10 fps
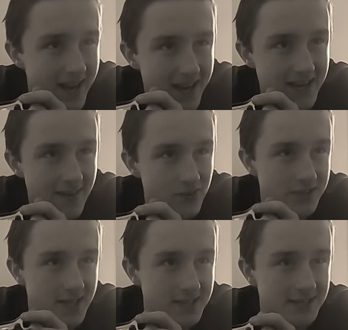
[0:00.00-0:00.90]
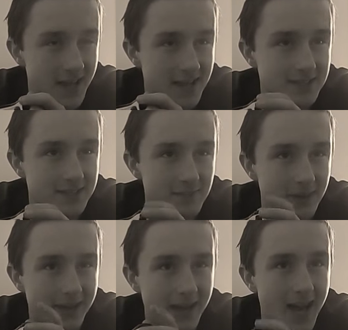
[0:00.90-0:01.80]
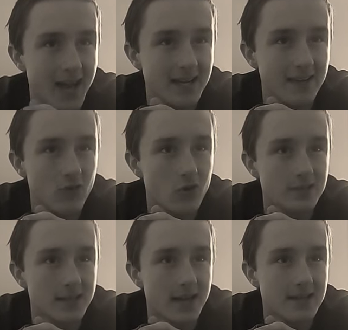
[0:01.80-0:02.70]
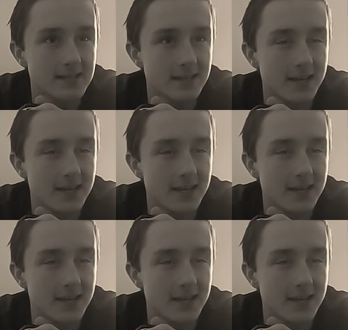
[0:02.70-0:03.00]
He never says thanks to me, and he said thank you, and